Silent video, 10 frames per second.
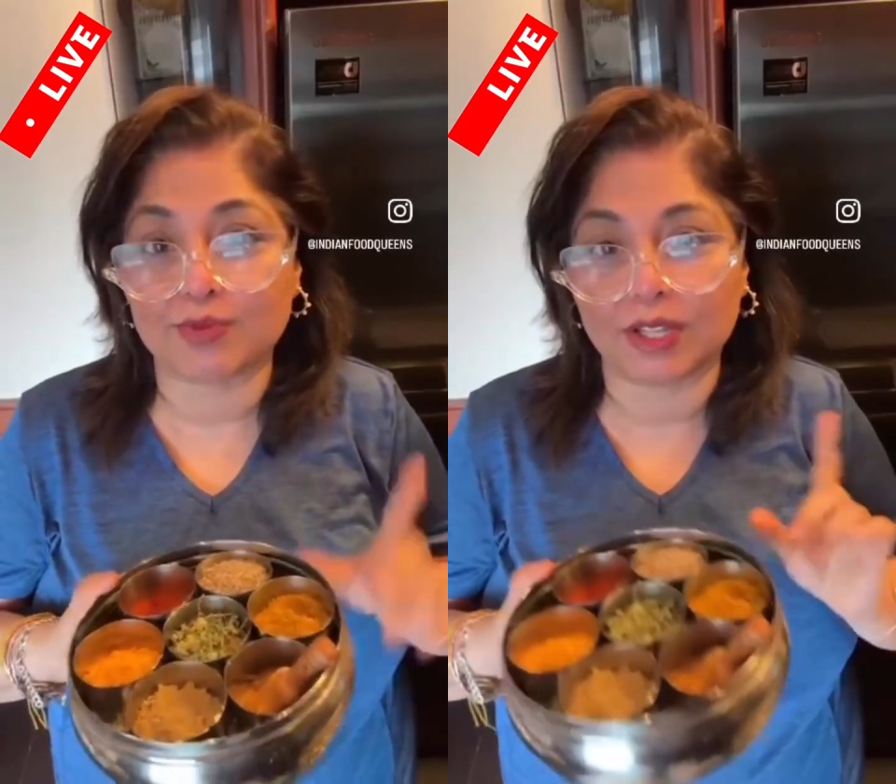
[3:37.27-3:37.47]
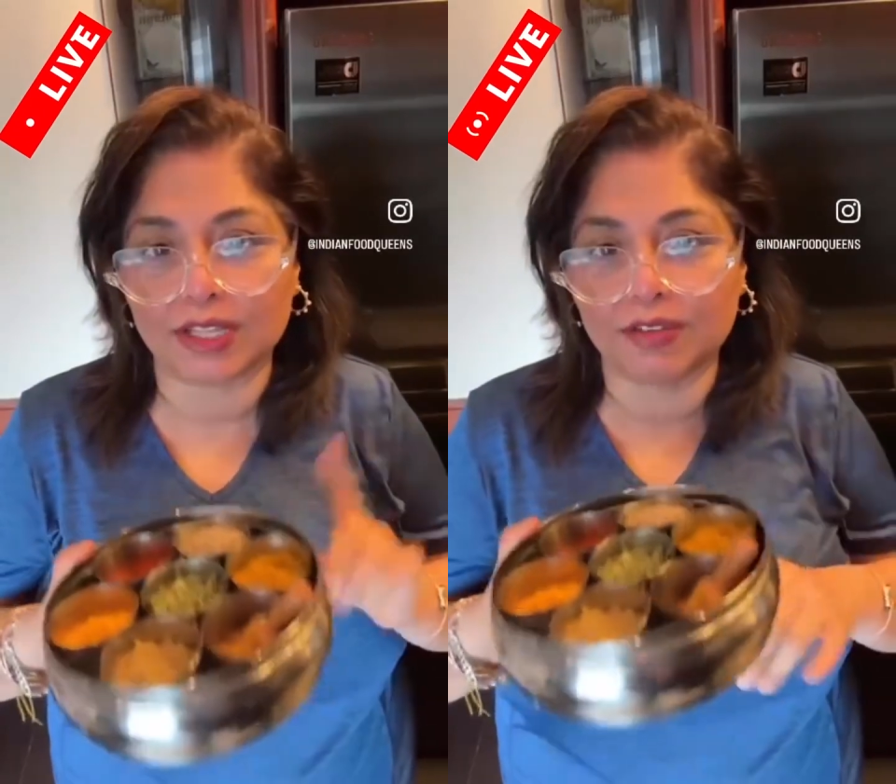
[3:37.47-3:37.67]

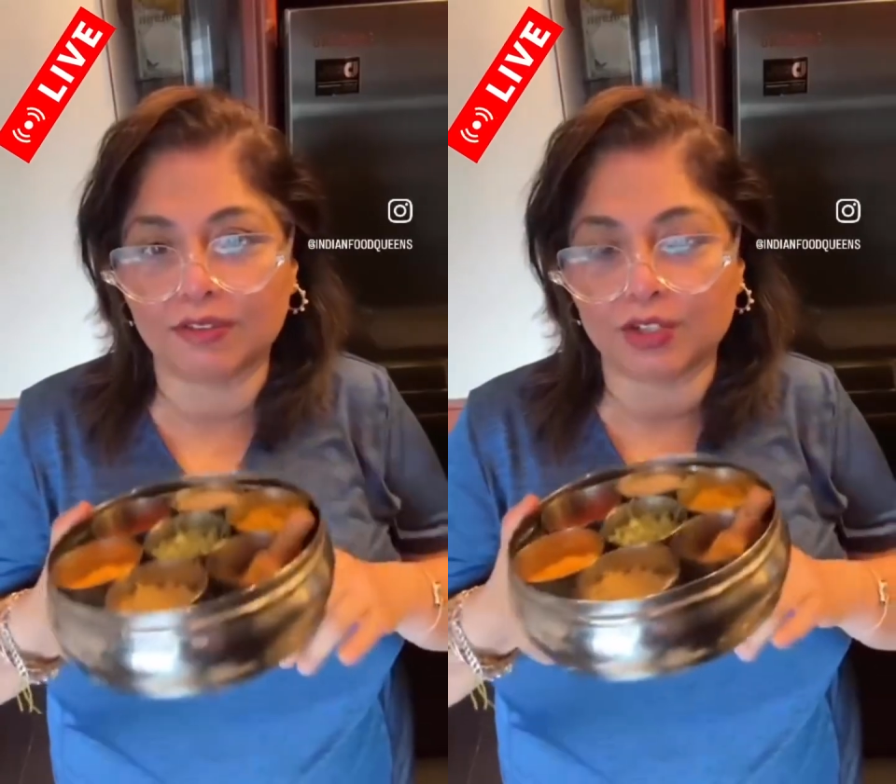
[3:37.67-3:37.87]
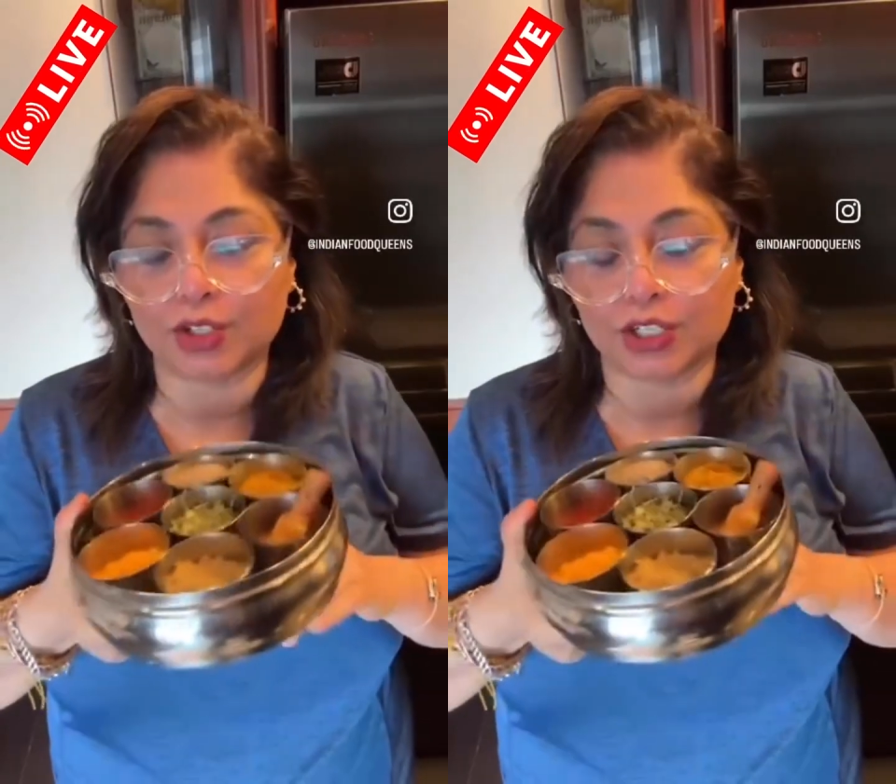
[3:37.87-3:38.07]
well in
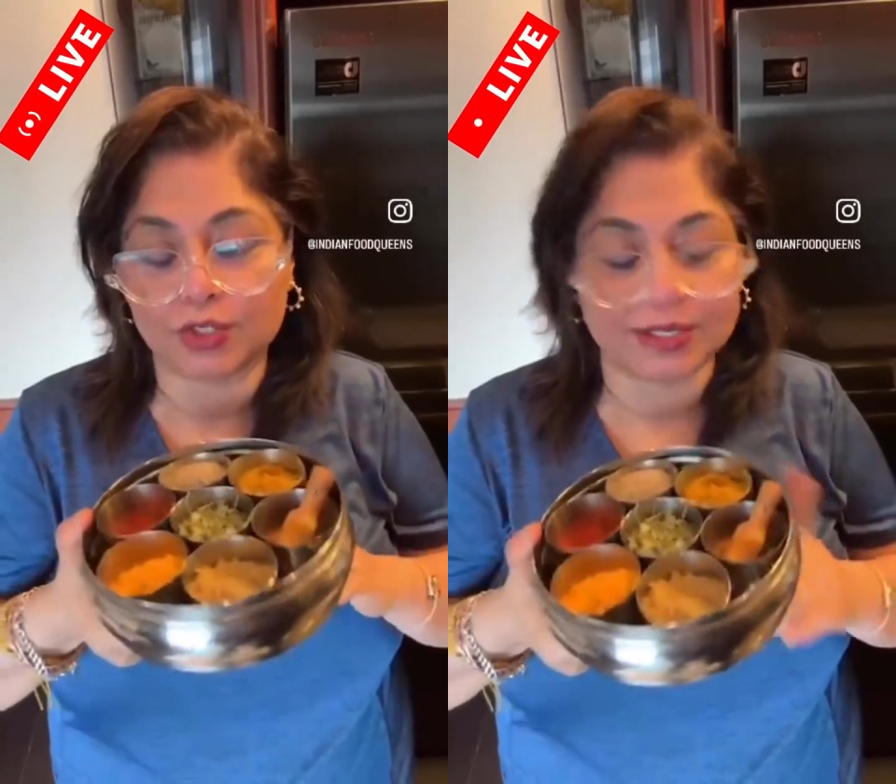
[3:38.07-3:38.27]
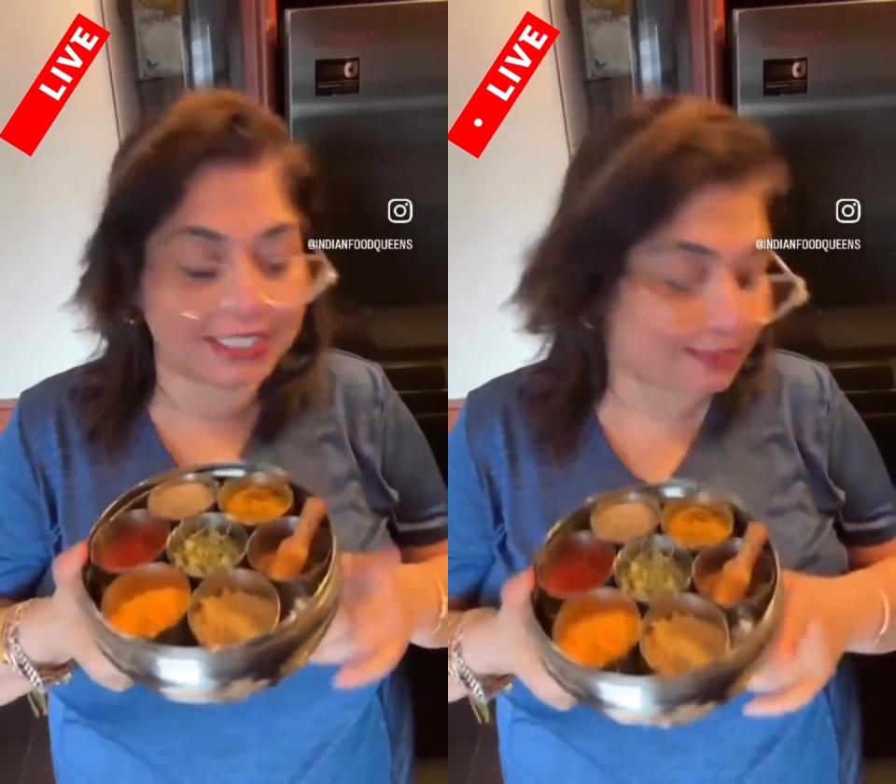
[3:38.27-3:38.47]
which you can
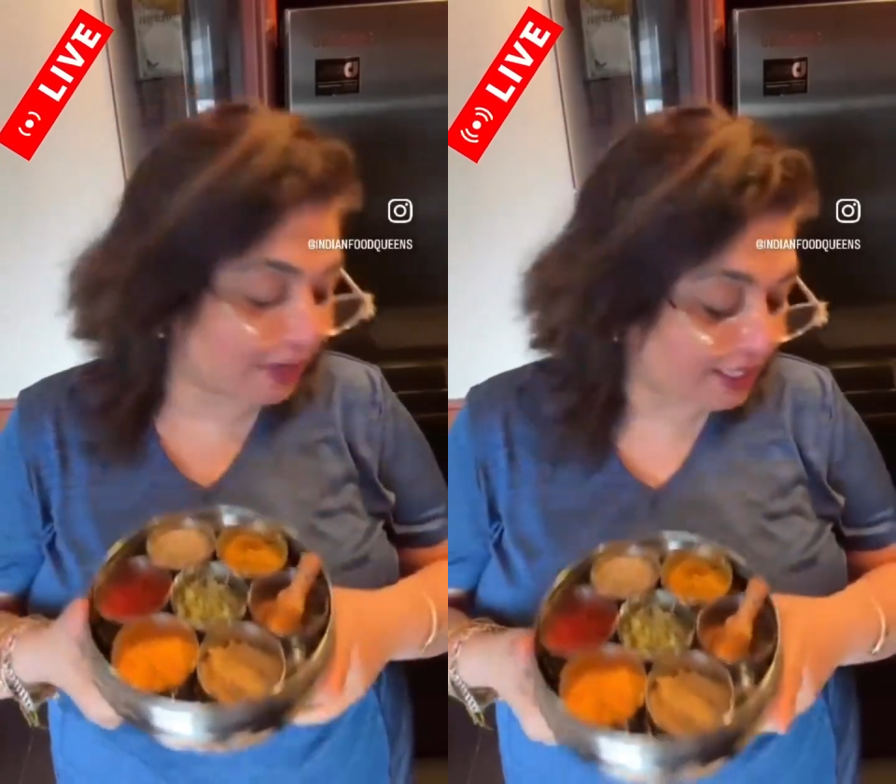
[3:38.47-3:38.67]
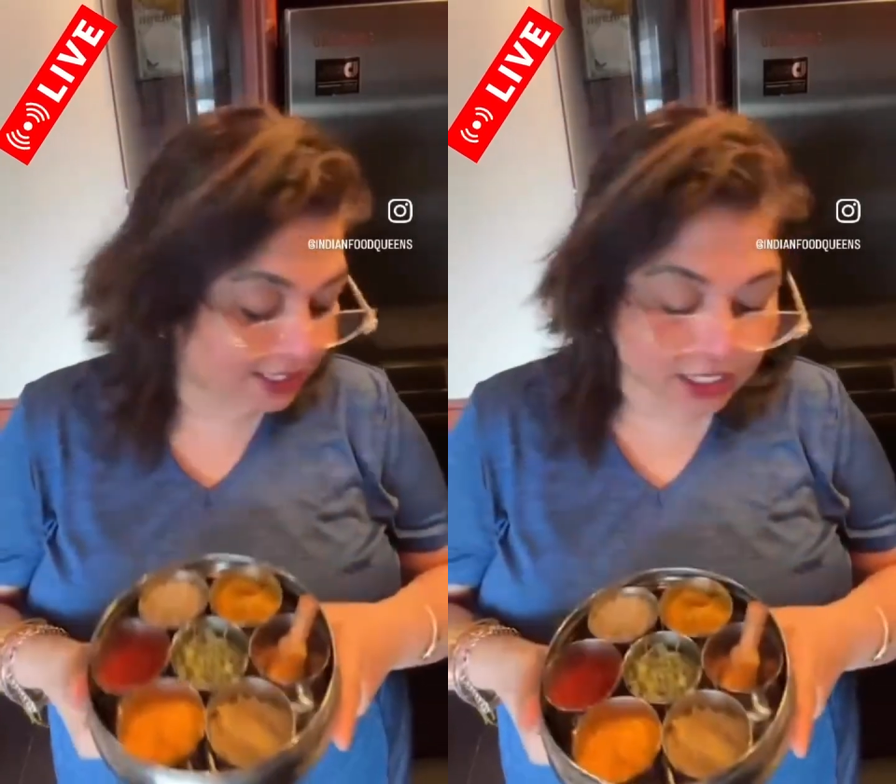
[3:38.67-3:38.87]
use these
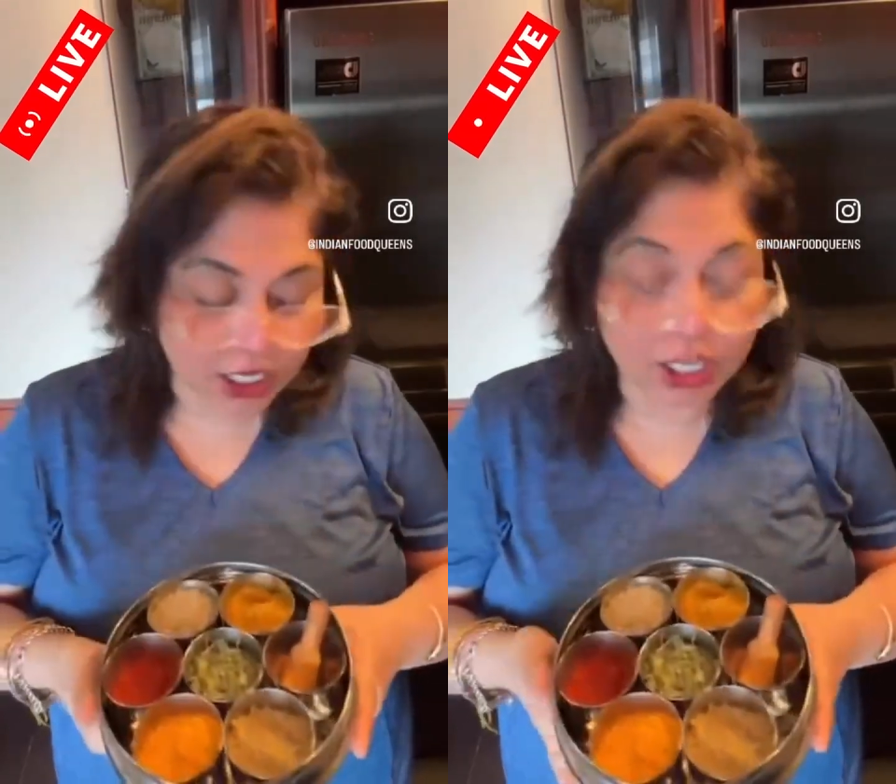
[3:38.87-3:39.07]
spices.